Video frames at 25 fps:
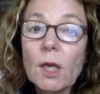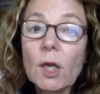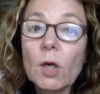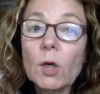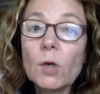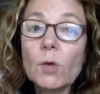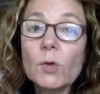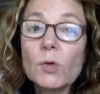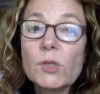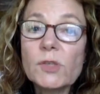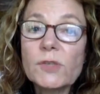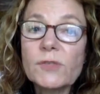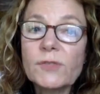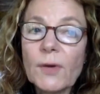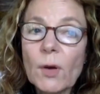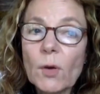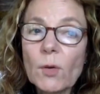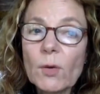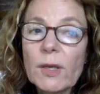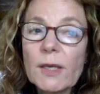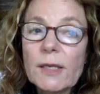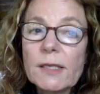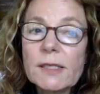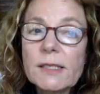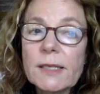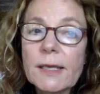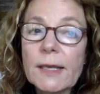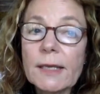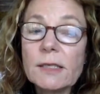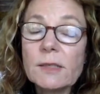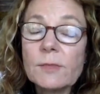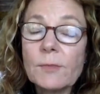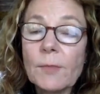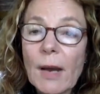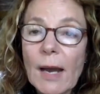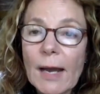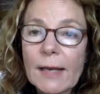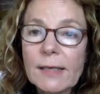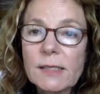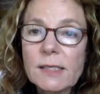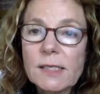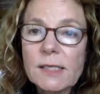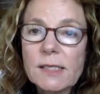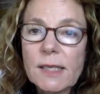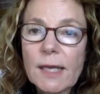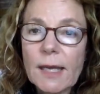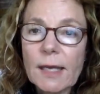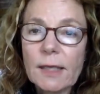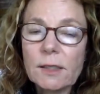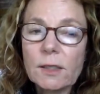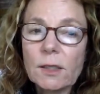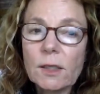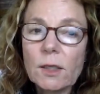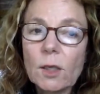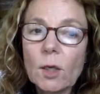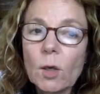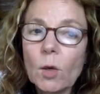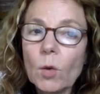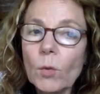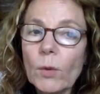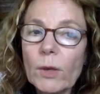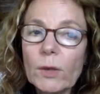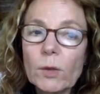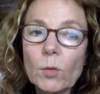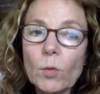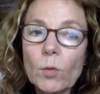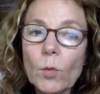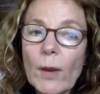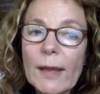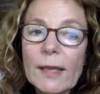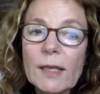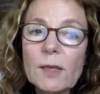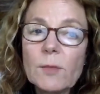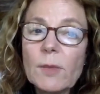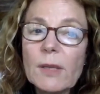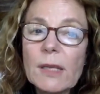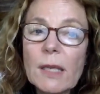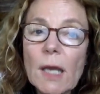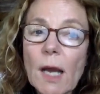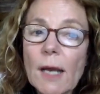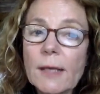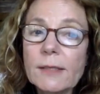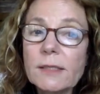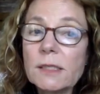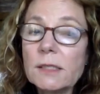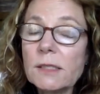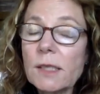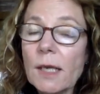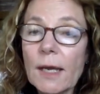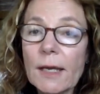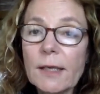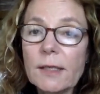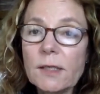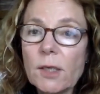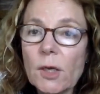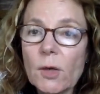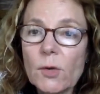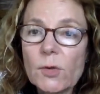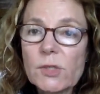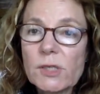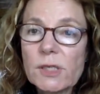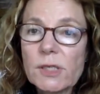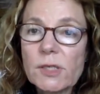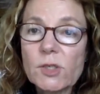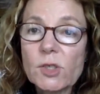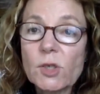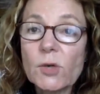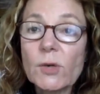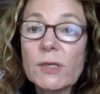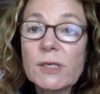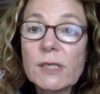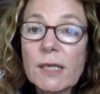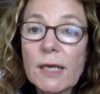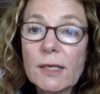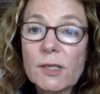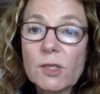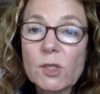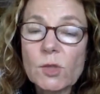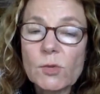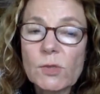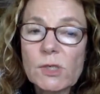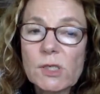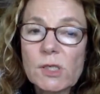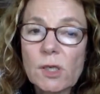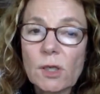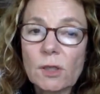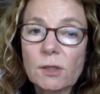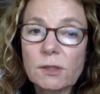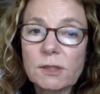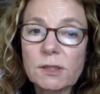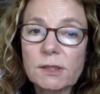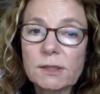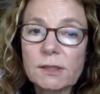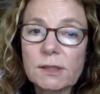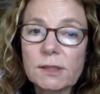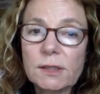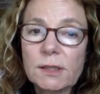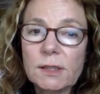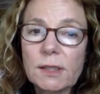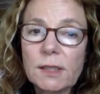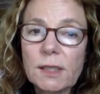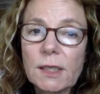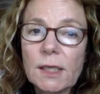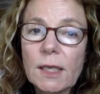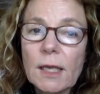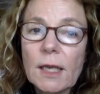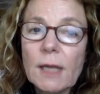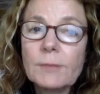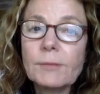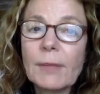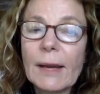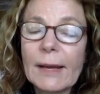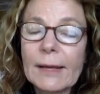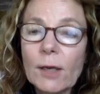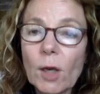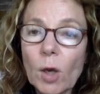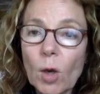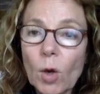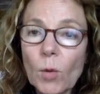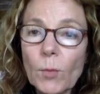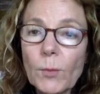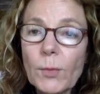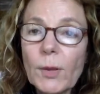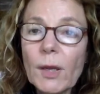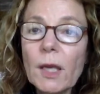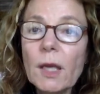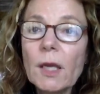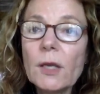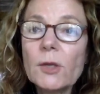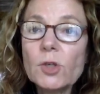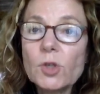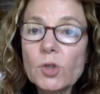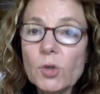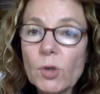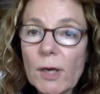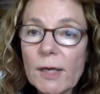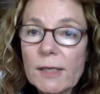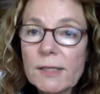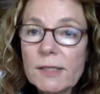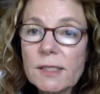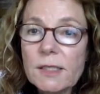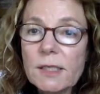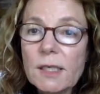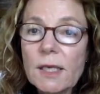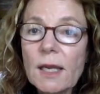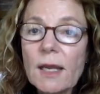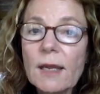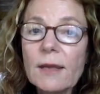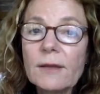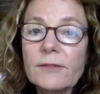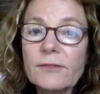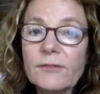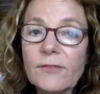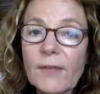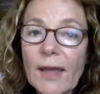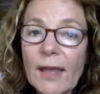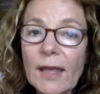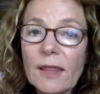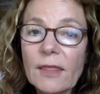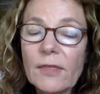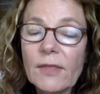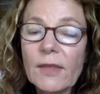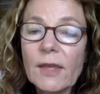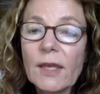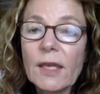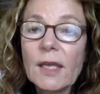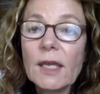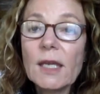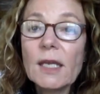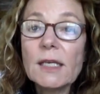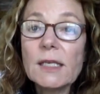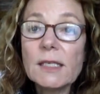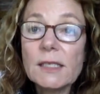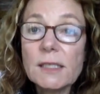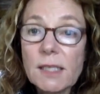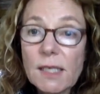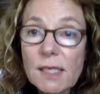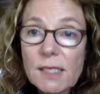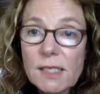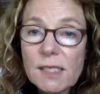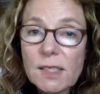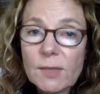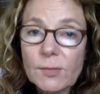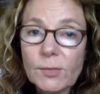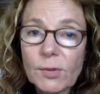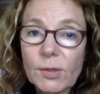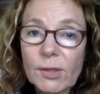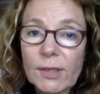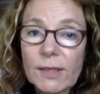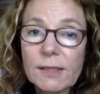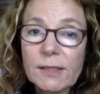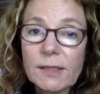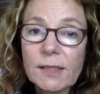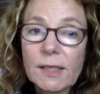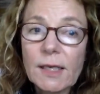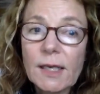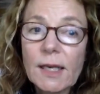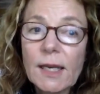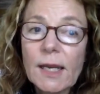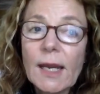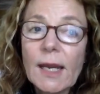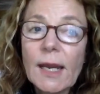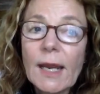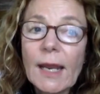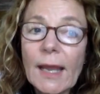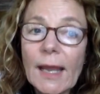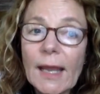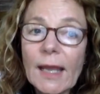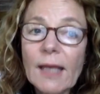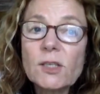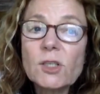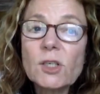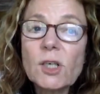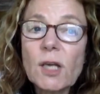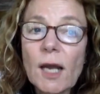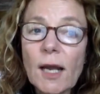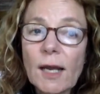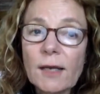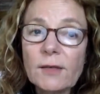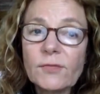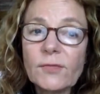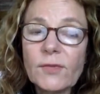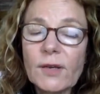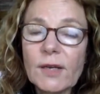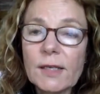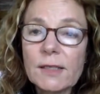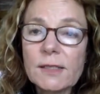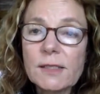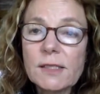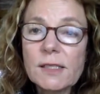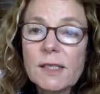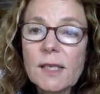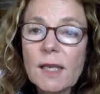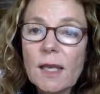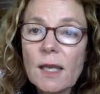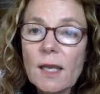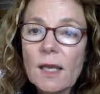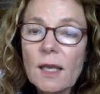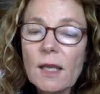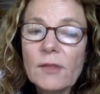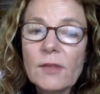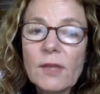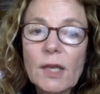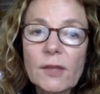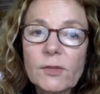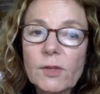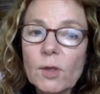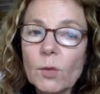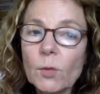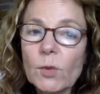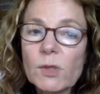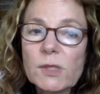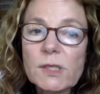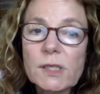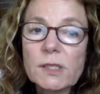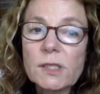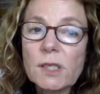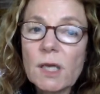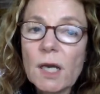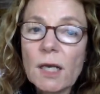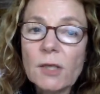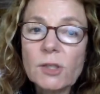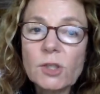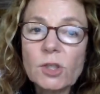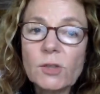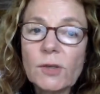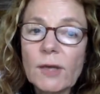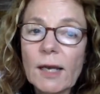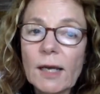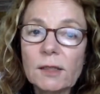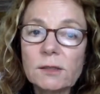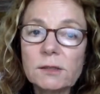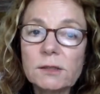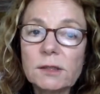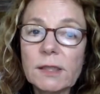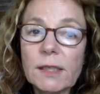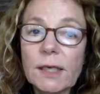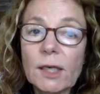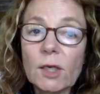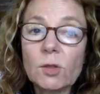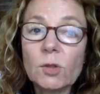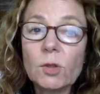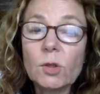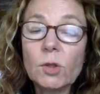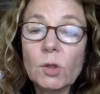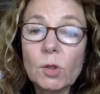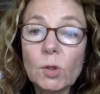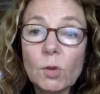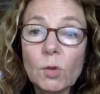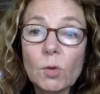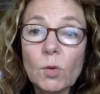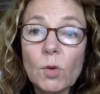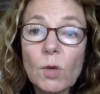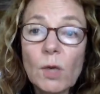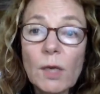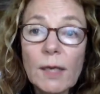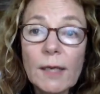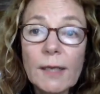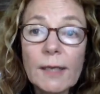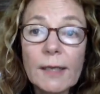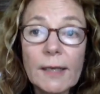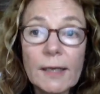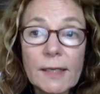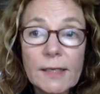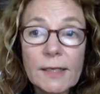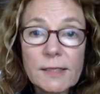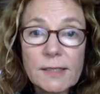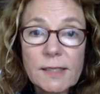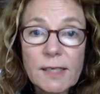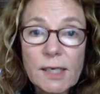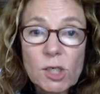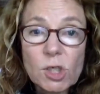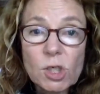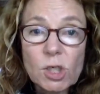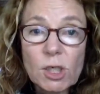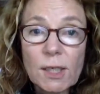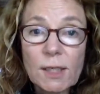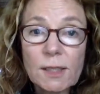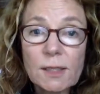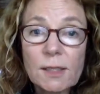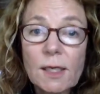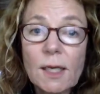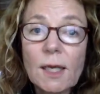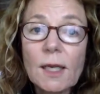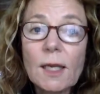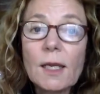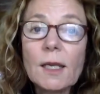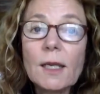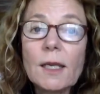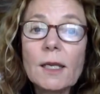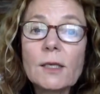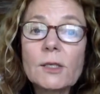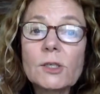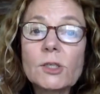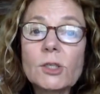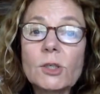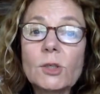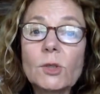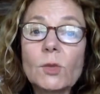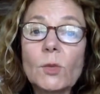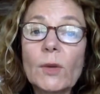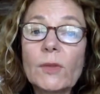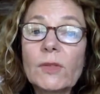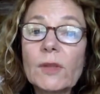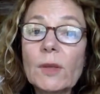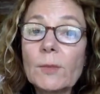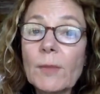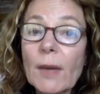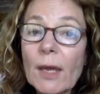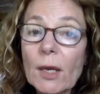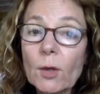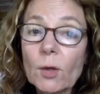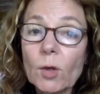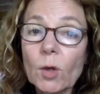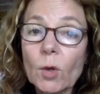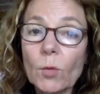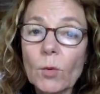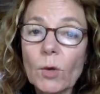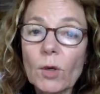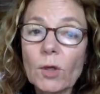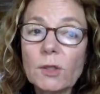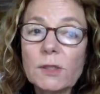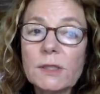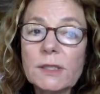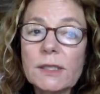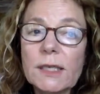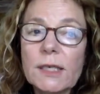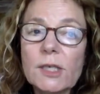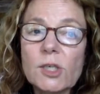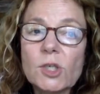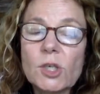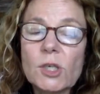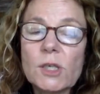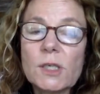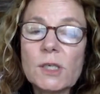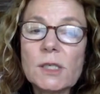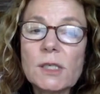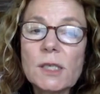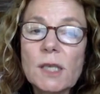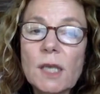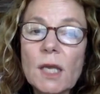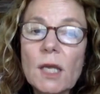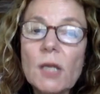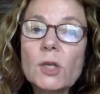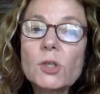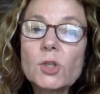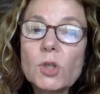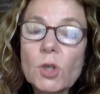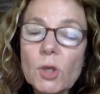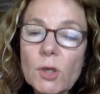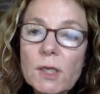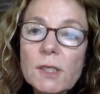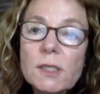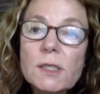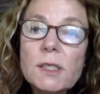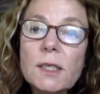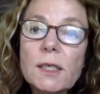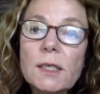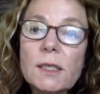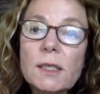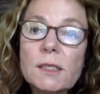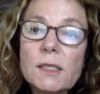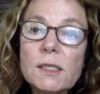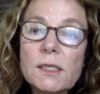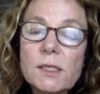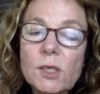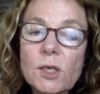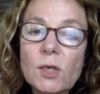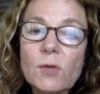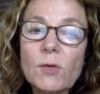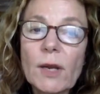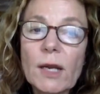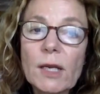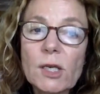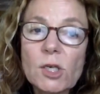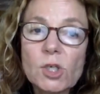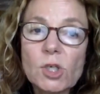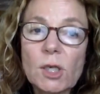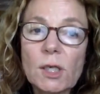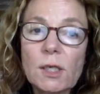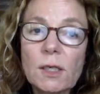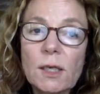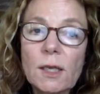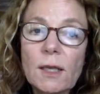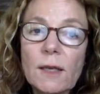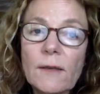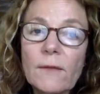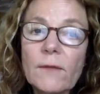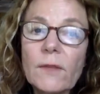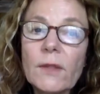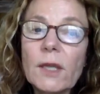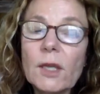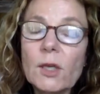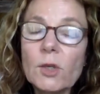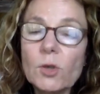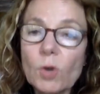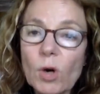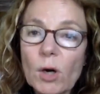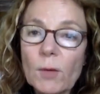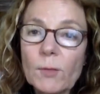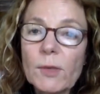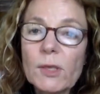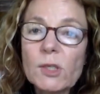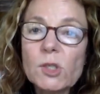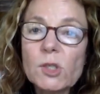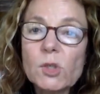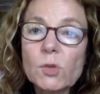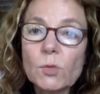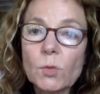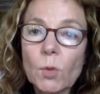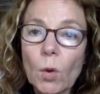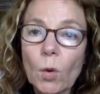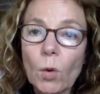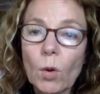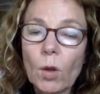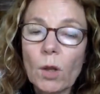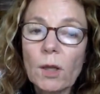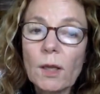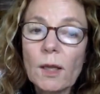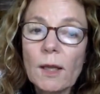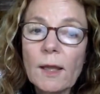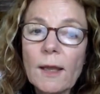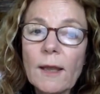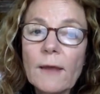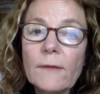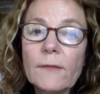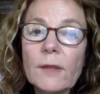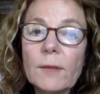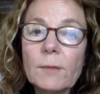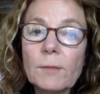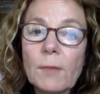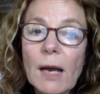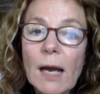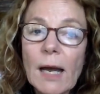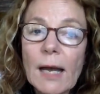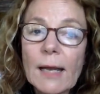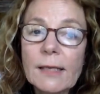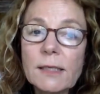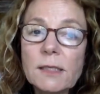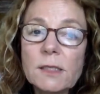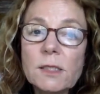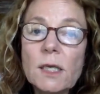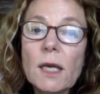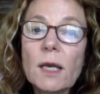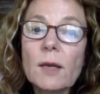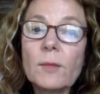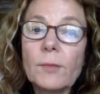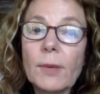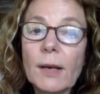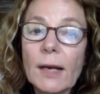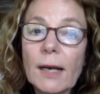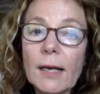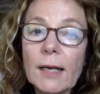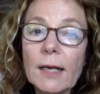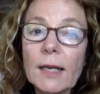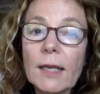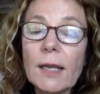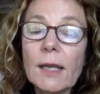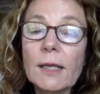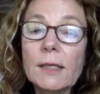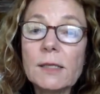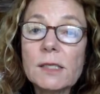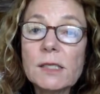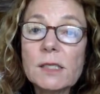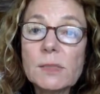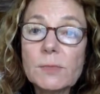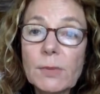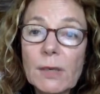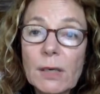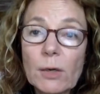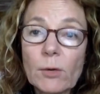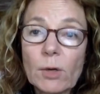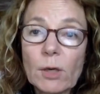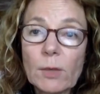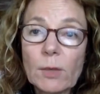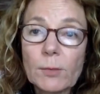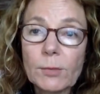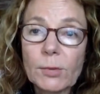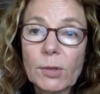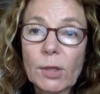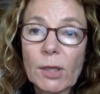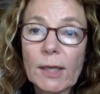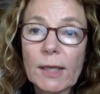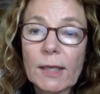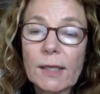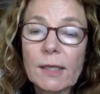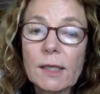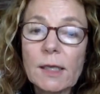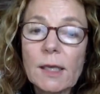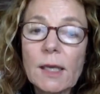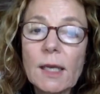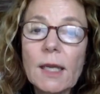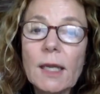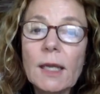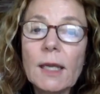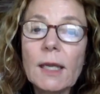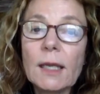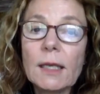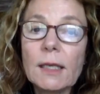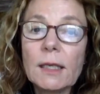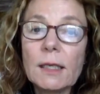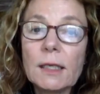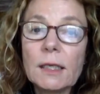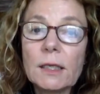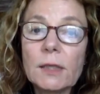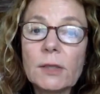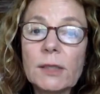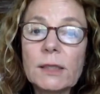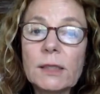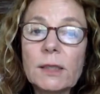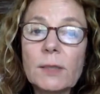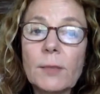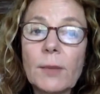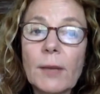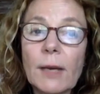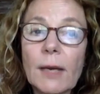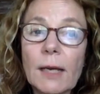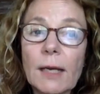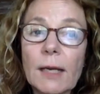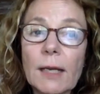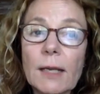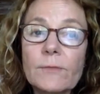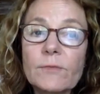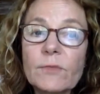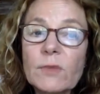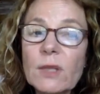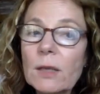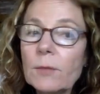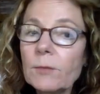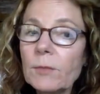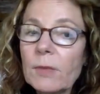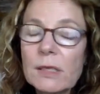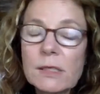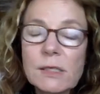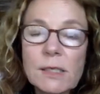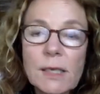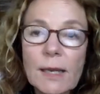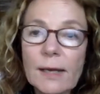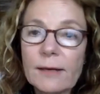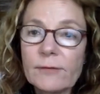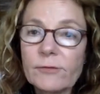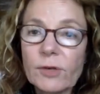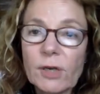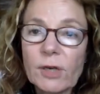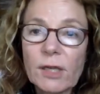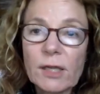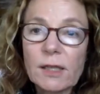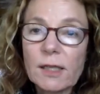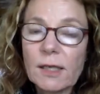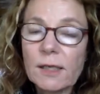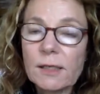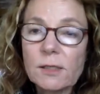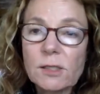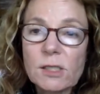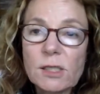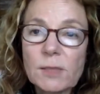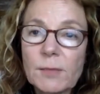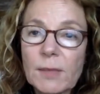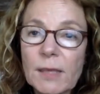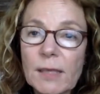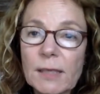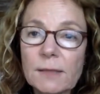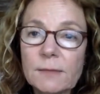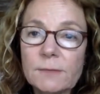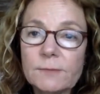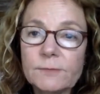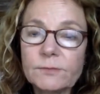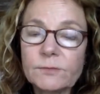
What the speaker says: whose focus and mindset went way beyond a diagnosis or a test result. My hope, trust, faith, discipline, and confidence that there was a doctor out there who, in addition to what the medical world teaches, took into consideration the enormous role the mind, body, and spirit play in healing the body meant everything to me.